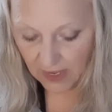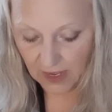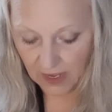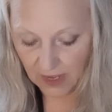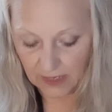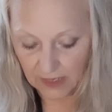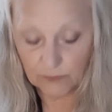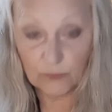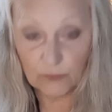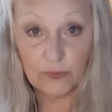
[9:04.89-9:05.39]

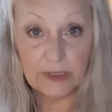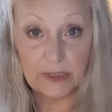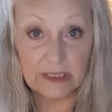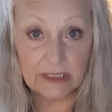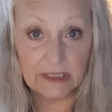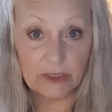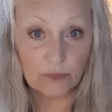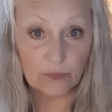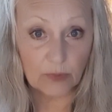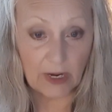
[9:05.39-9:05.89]

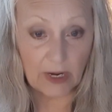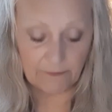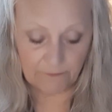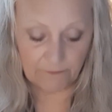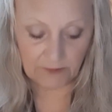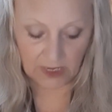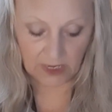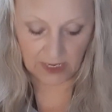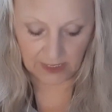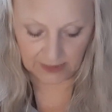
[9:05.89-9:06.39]
really rough
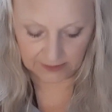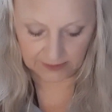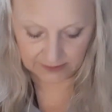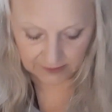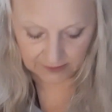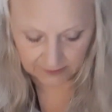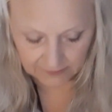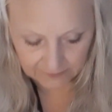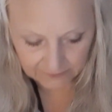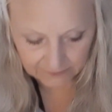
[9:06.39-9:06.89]
cut,
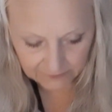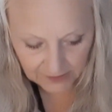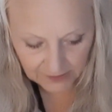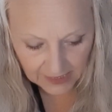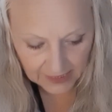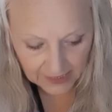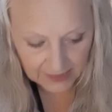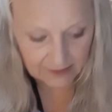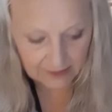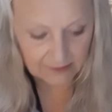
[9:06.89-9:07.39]

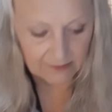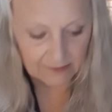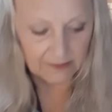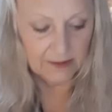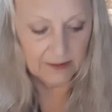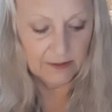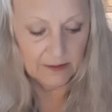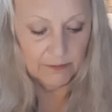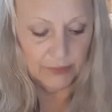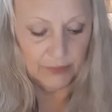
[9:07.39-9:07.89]
right?
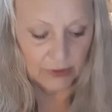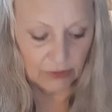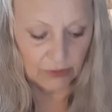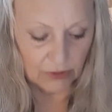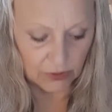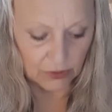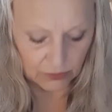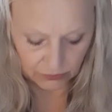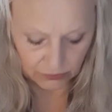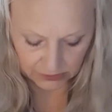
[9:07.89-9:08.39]
Put
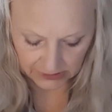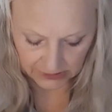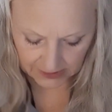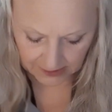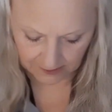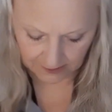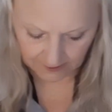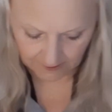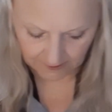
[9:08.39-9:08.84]
those in.